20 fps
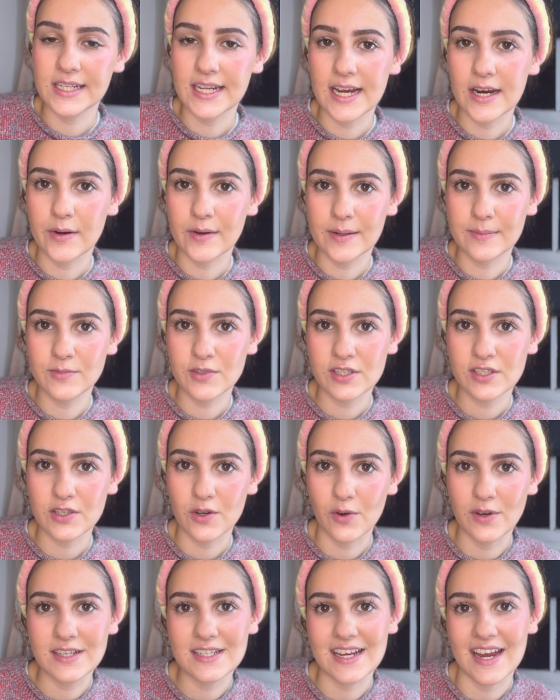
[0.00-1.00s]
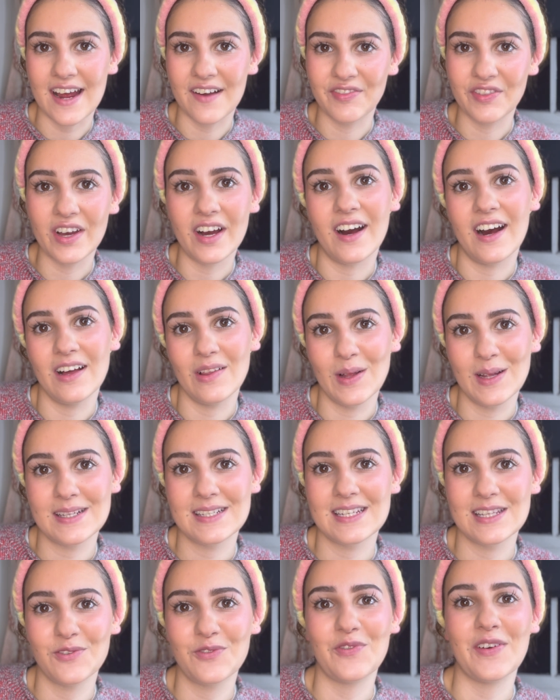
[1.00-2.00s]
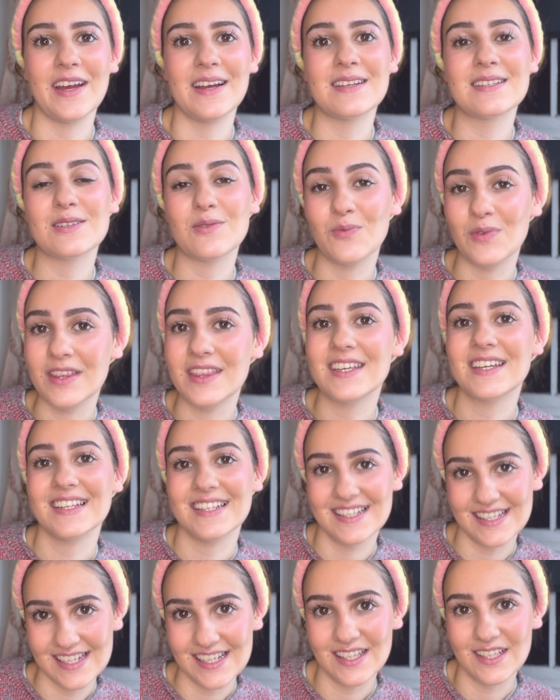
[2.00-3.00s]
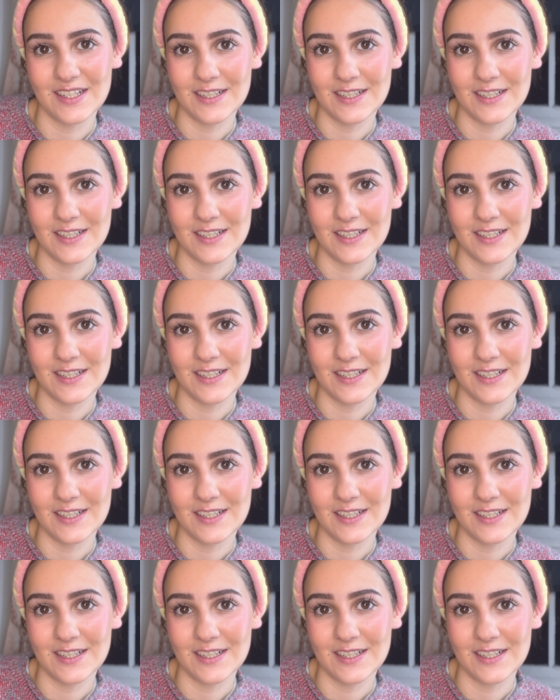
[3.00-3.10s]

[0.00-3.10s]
Now I'm just going to add the highlights to the face with concealer.